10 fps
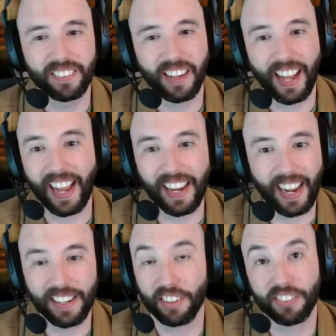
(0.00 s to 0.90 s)

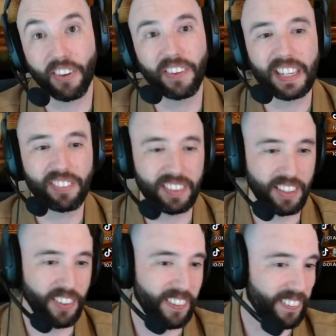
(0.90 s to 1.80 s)
I just don't even
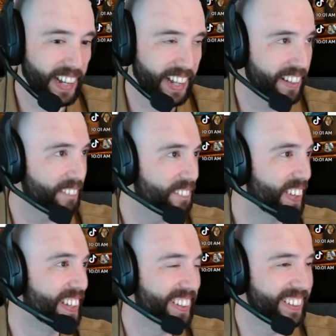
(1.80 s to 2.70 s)
know how to.
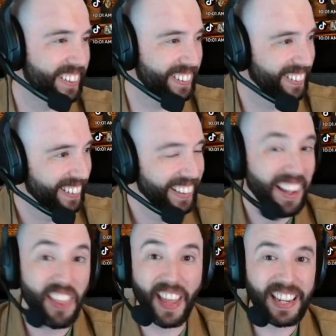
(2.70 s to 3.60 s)

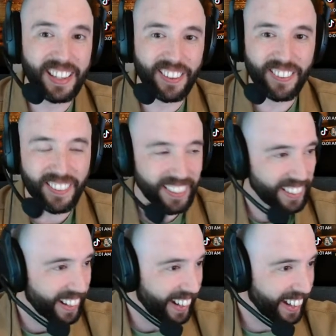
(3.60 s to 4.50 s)
Thank you.
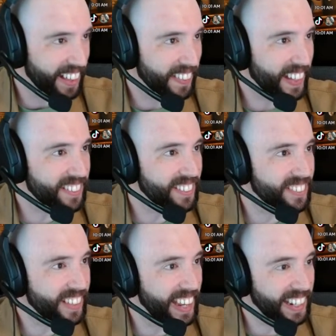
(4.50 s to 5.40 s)
That's
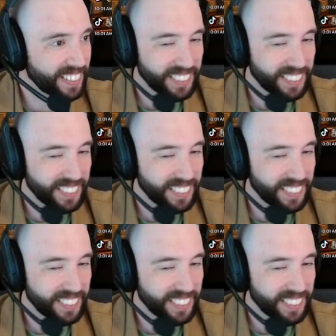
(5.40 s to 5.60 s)
insane.